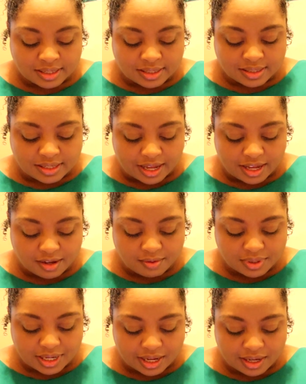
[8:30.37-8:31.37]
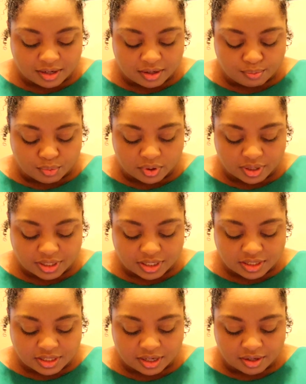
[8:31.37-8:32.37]
Same data, more
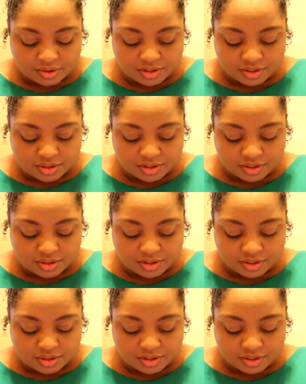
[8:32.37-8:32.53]
detail.